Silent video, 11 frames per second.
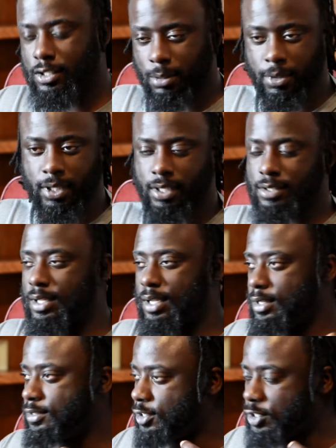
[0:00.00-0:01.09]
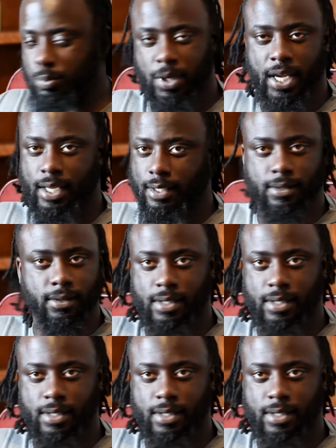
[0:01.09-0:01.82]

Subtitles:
some of these things despite